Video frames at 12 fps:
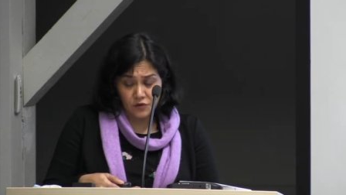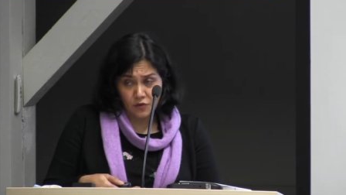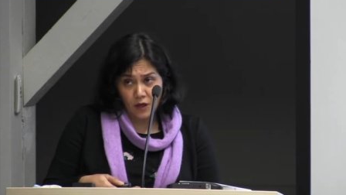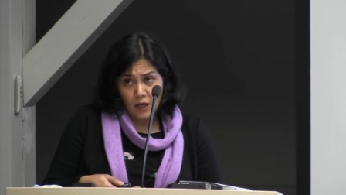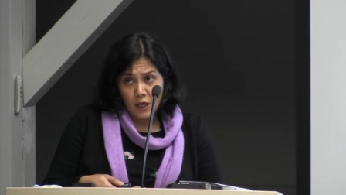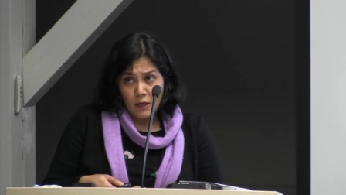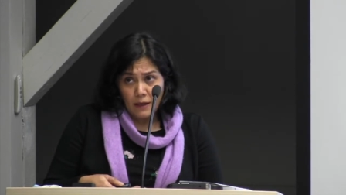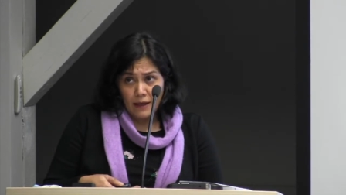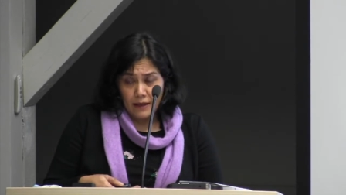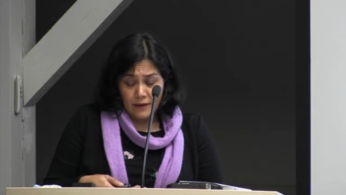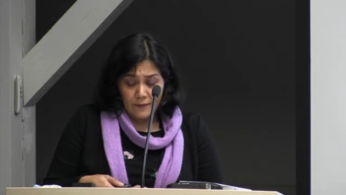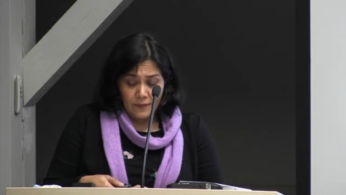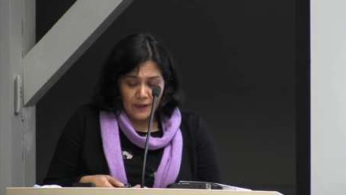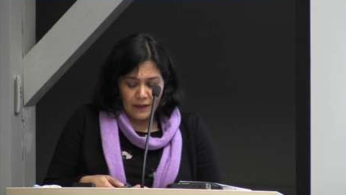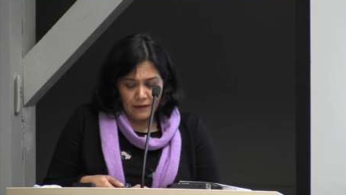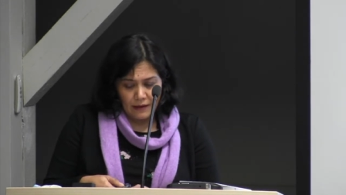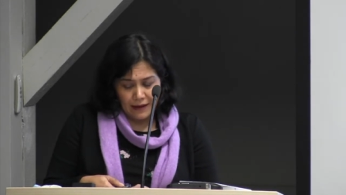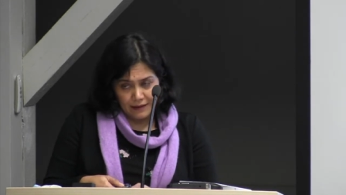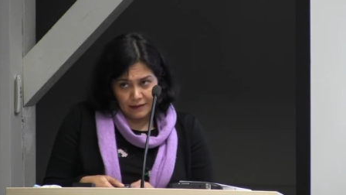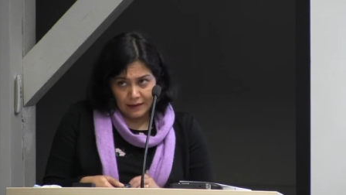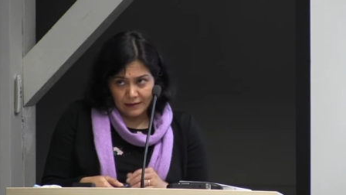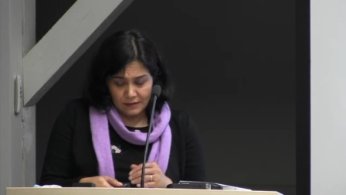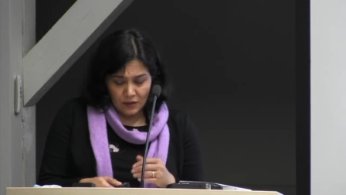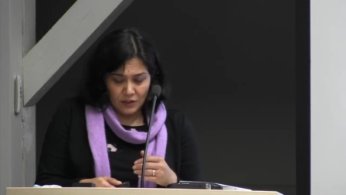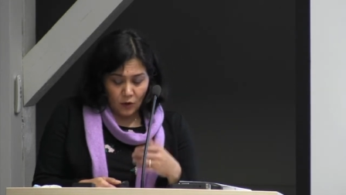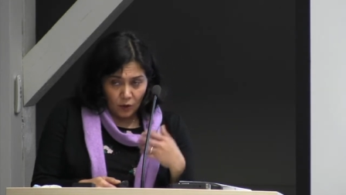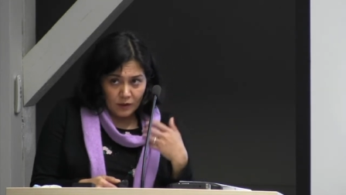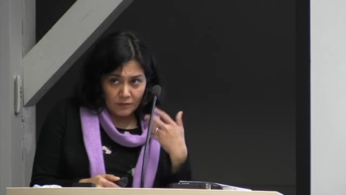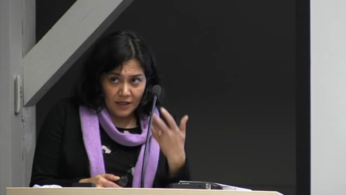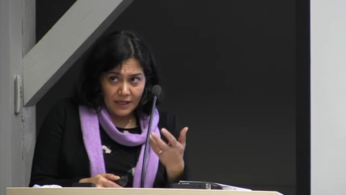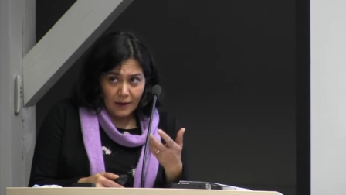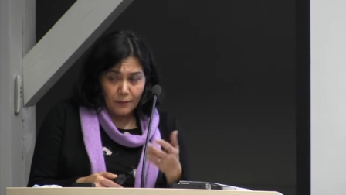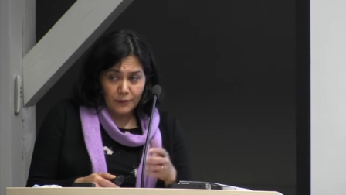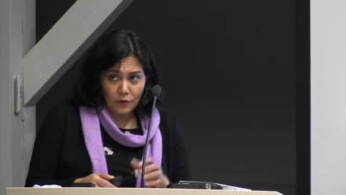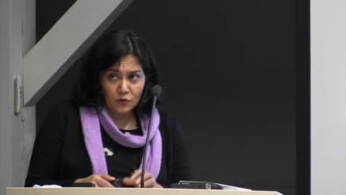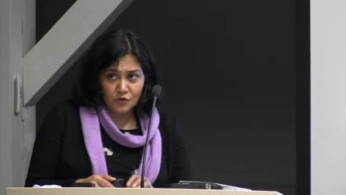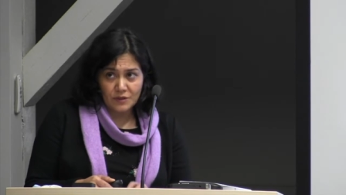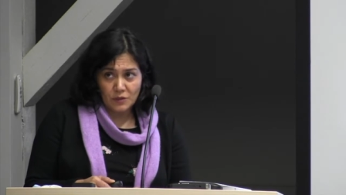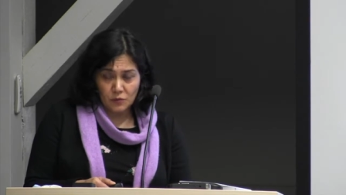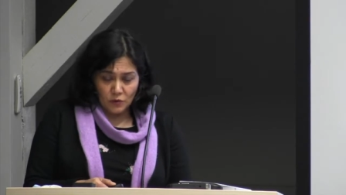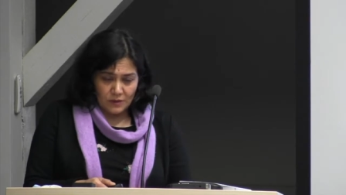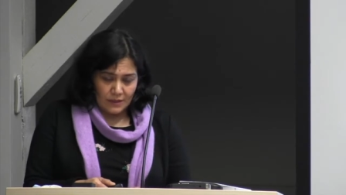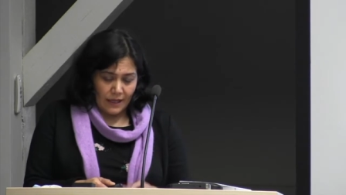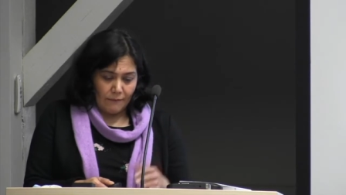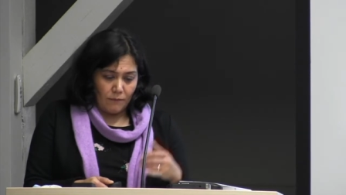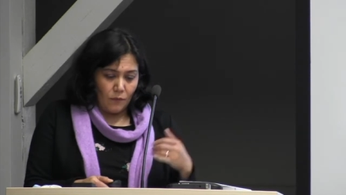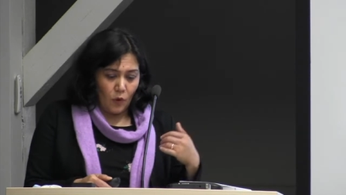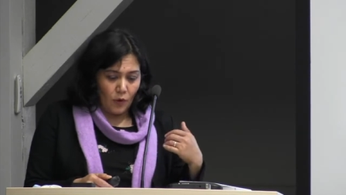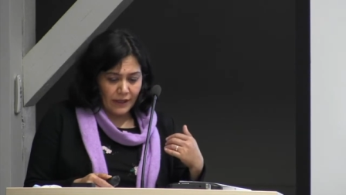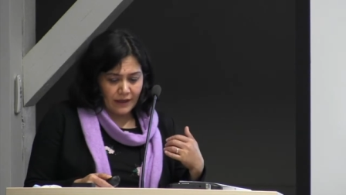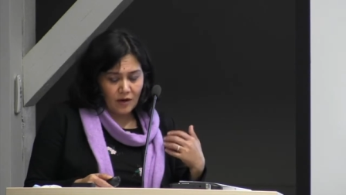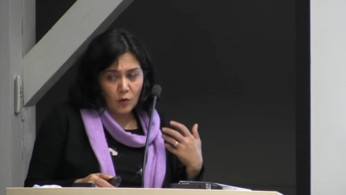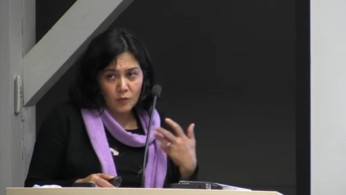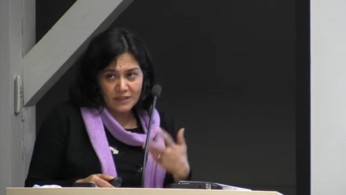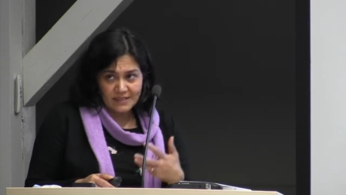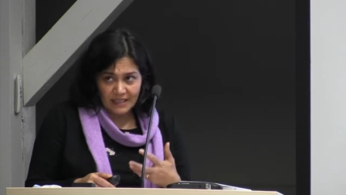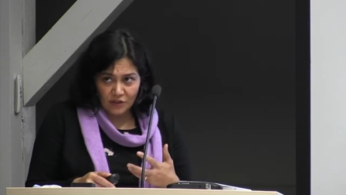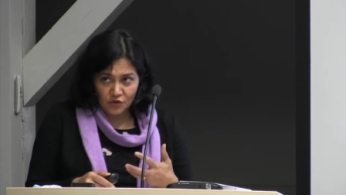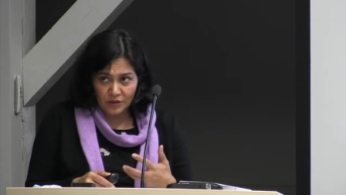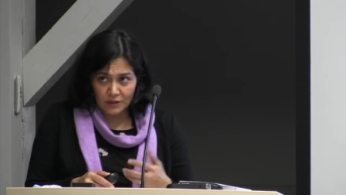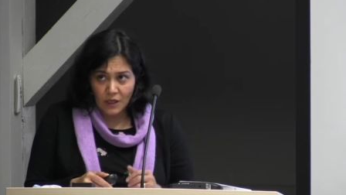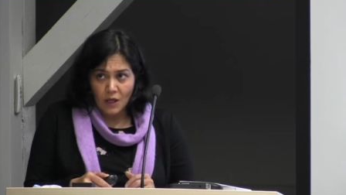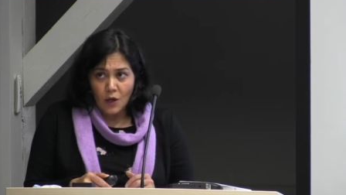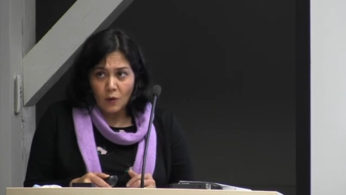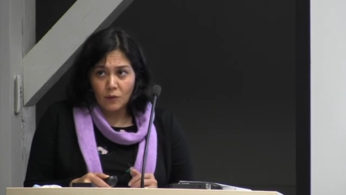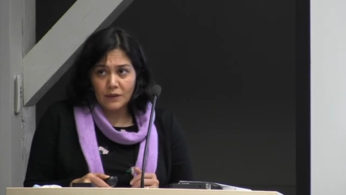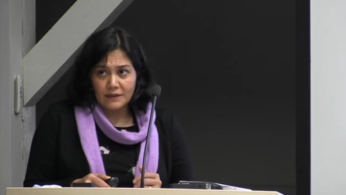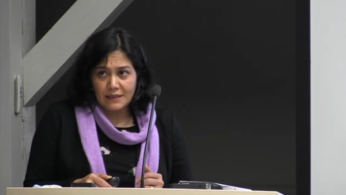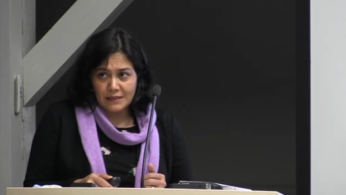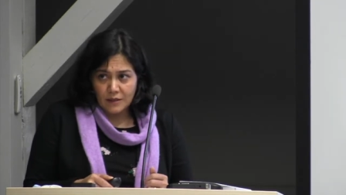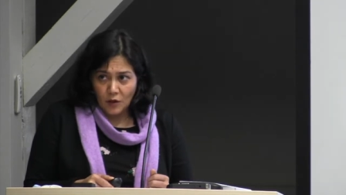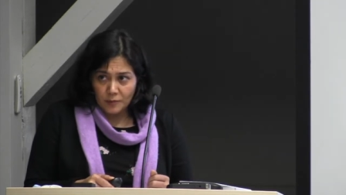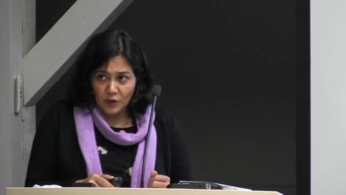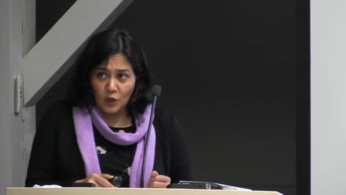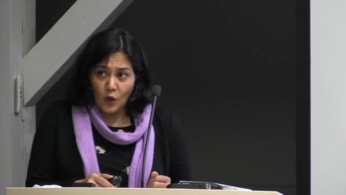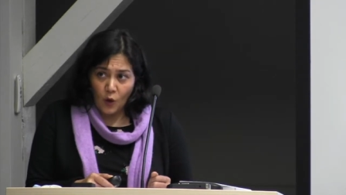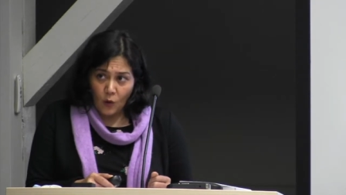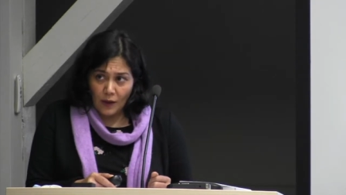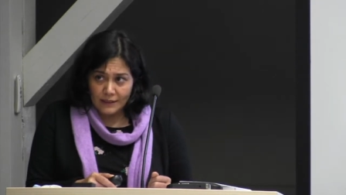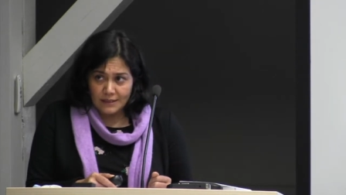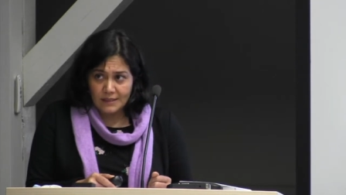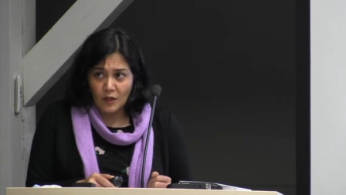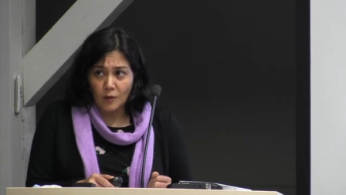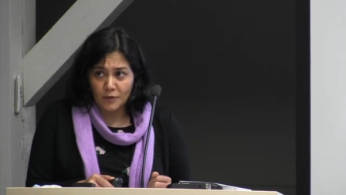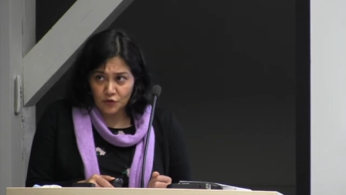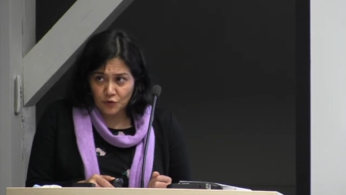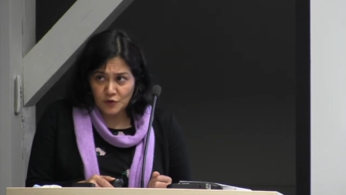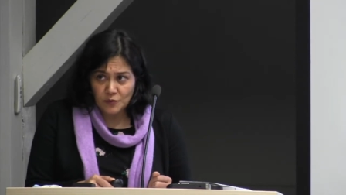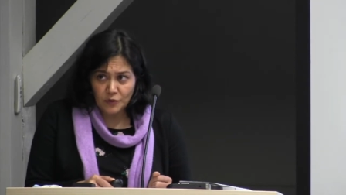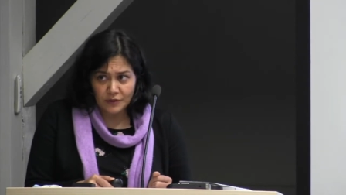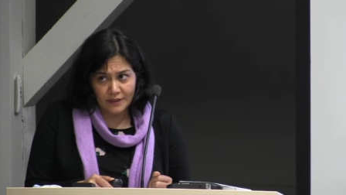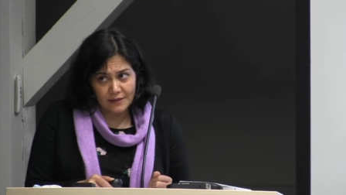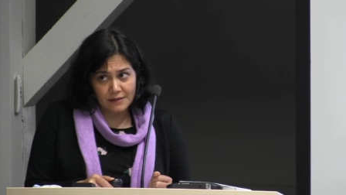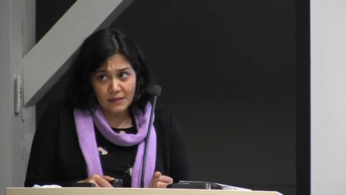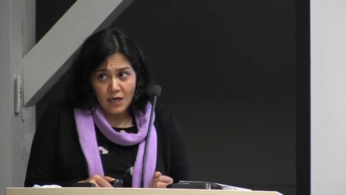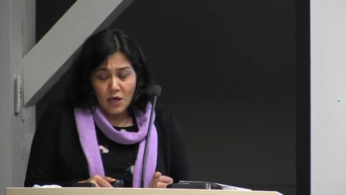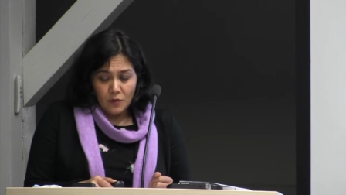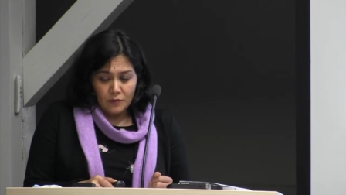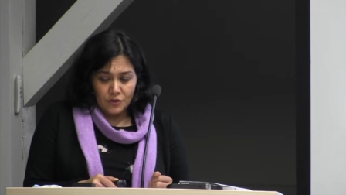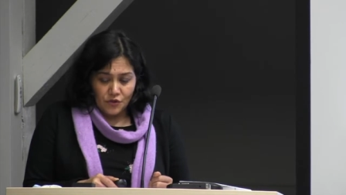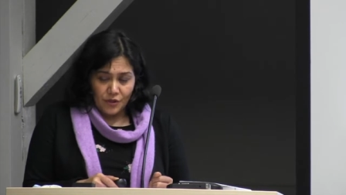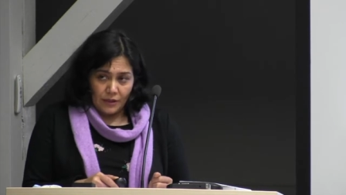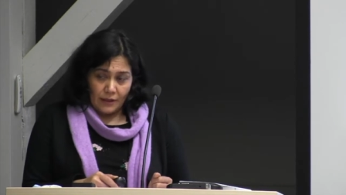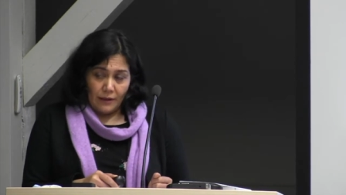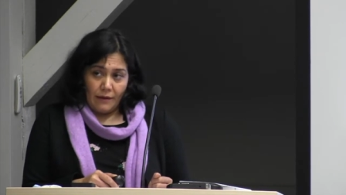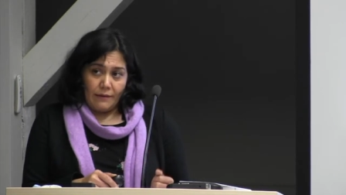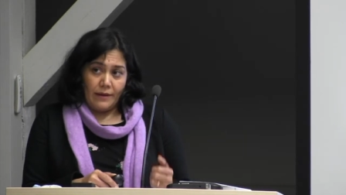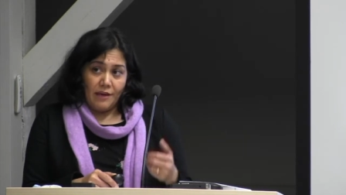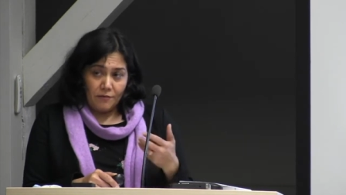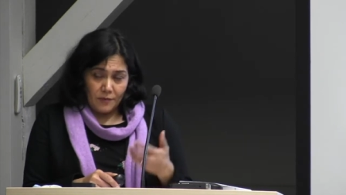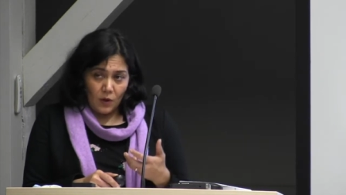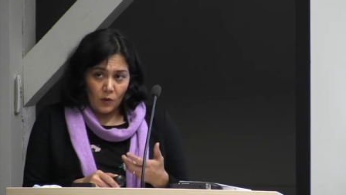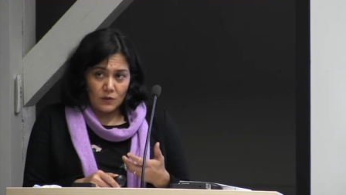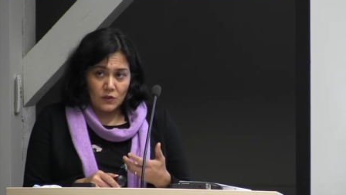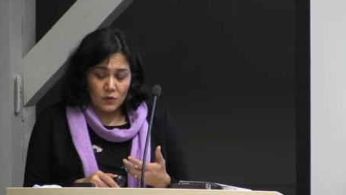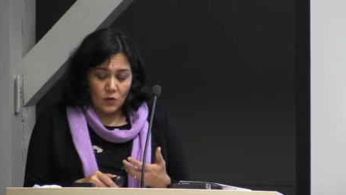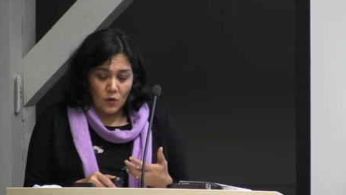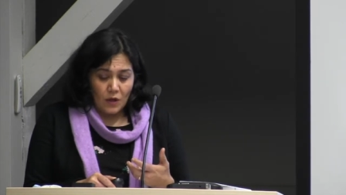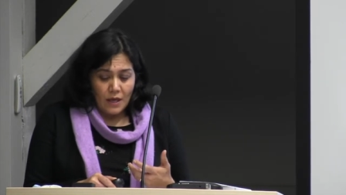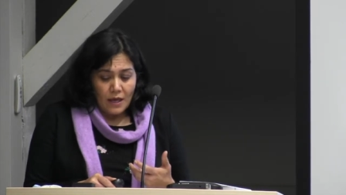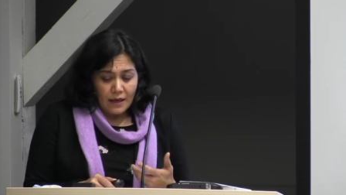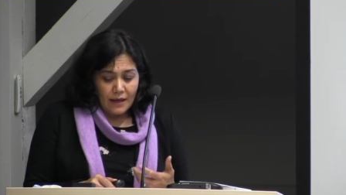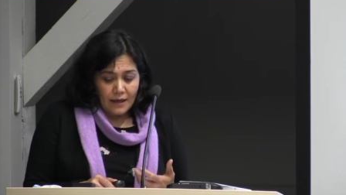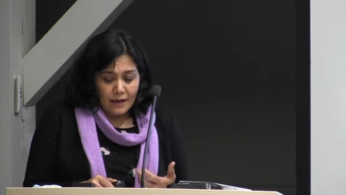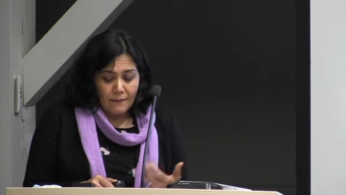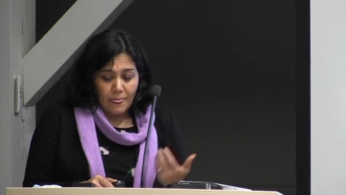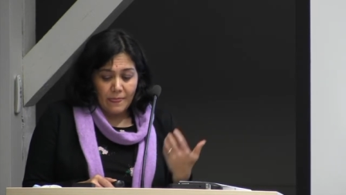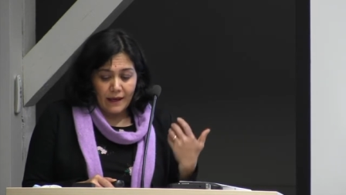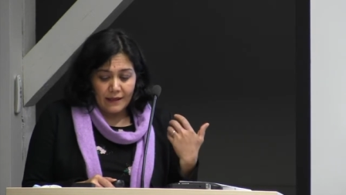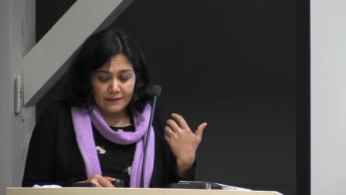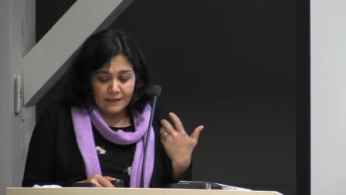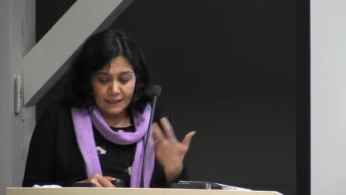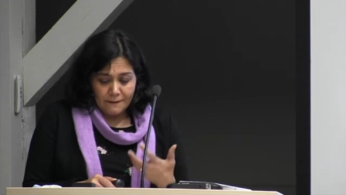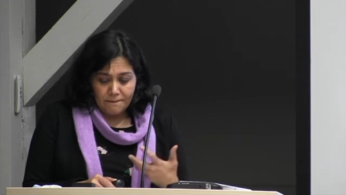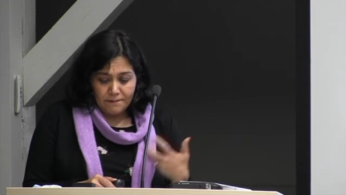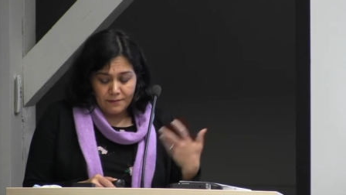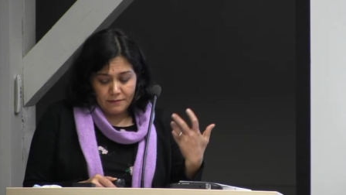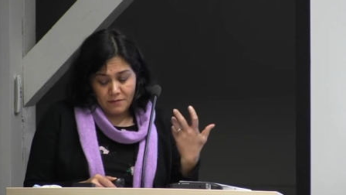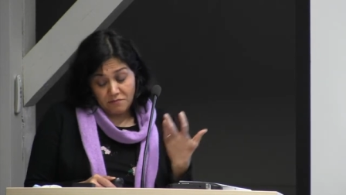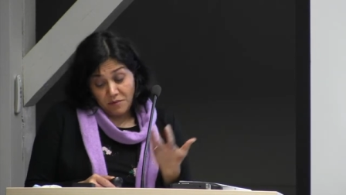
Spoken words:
So as I call my approach, it was more a conversation with Islamic law and Islamic jurisprudence, which give me also a deep